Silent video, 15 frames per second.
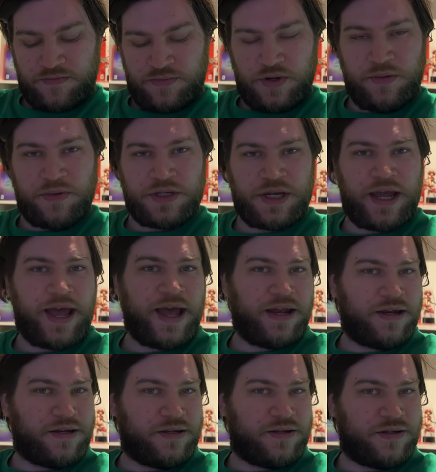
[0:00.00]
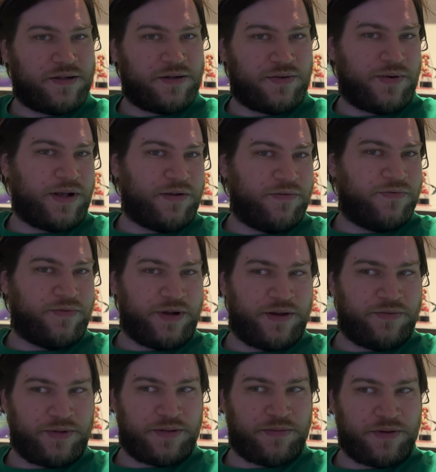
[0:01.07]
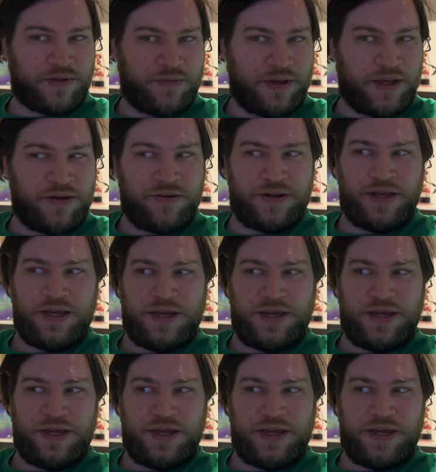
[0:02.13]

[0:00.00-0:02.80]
pretty much at 12 when it was supposed to be out